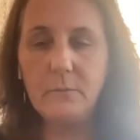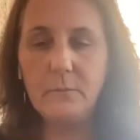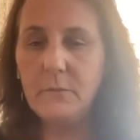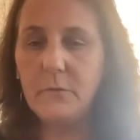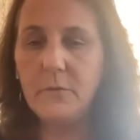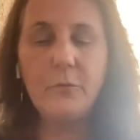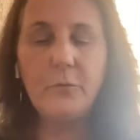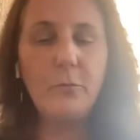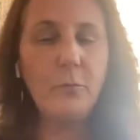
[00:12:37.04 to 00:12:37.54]

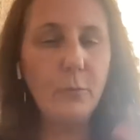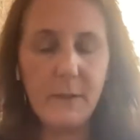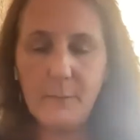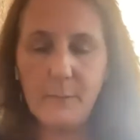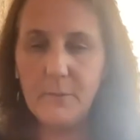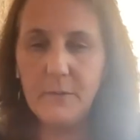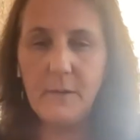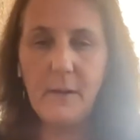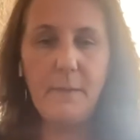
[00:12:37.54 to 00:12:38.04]

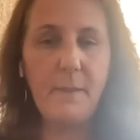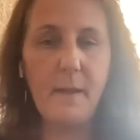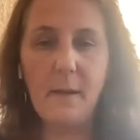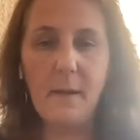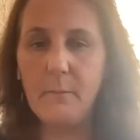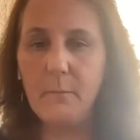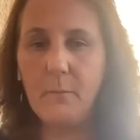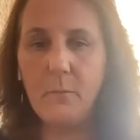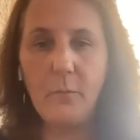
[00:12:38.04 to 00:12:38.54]
screams at
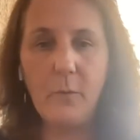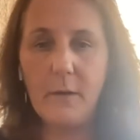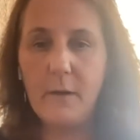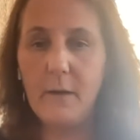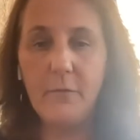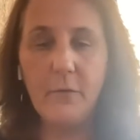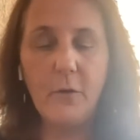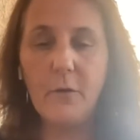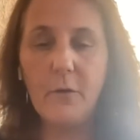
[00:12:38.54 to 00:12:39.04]
them,
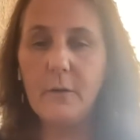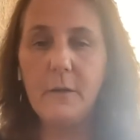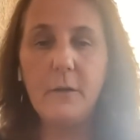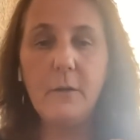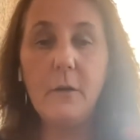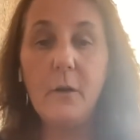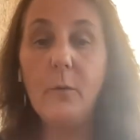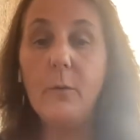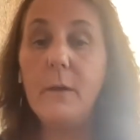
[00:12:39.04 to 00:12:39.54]
whatever,
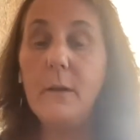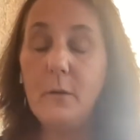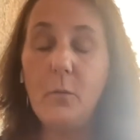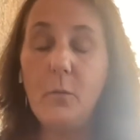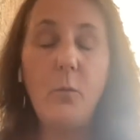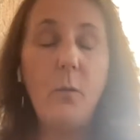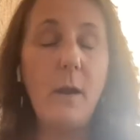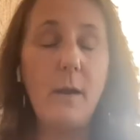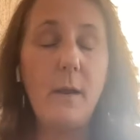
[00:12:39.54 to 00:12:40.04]
in a
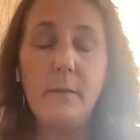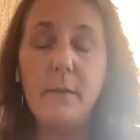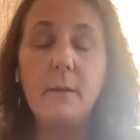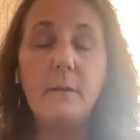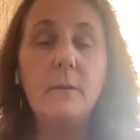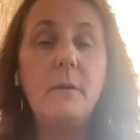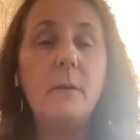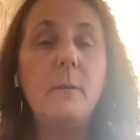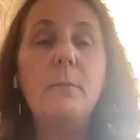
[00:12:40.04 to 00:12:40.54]
way
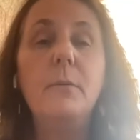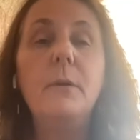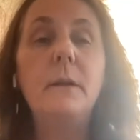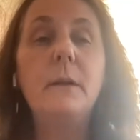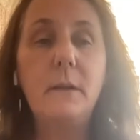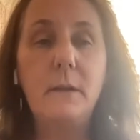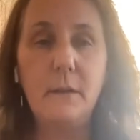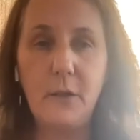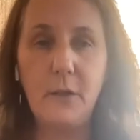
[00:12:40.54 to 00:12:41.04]
that's
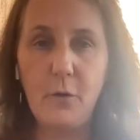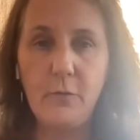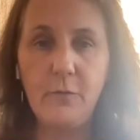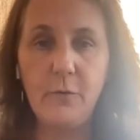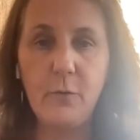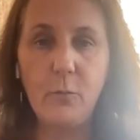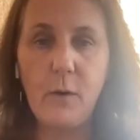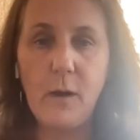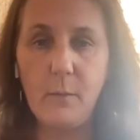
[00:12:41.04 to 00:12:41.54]
completely
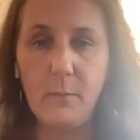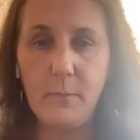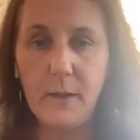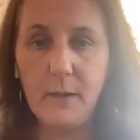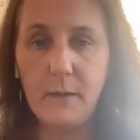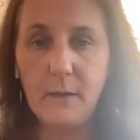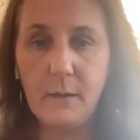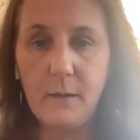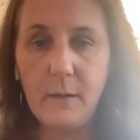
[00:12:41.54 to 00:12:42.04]

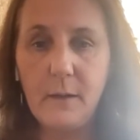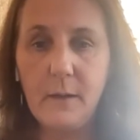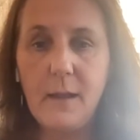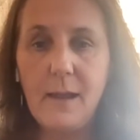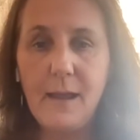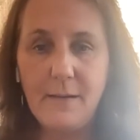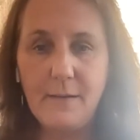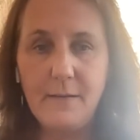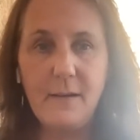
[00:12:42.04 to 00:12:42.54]
overwhelming
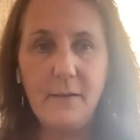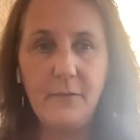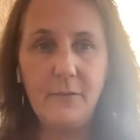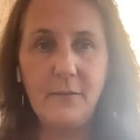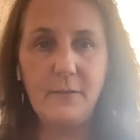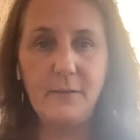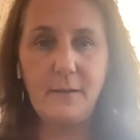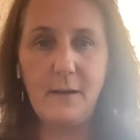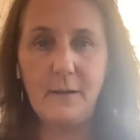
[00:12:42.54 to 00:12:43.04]
and
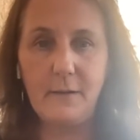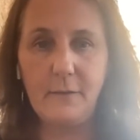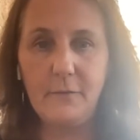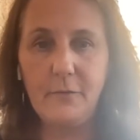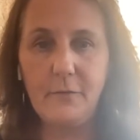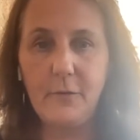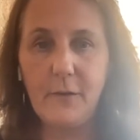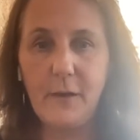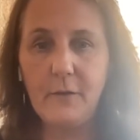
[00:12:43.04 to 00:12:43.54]
devastating
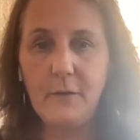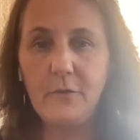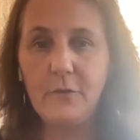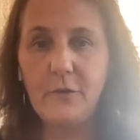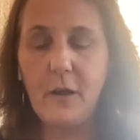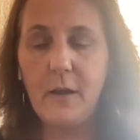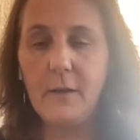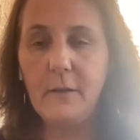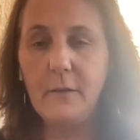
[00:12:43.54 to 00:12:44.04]
for that
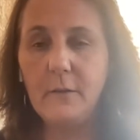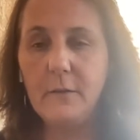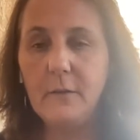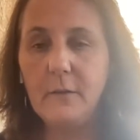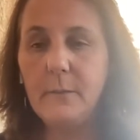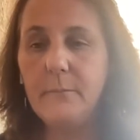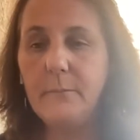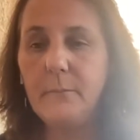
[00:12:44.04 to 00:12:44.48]
child.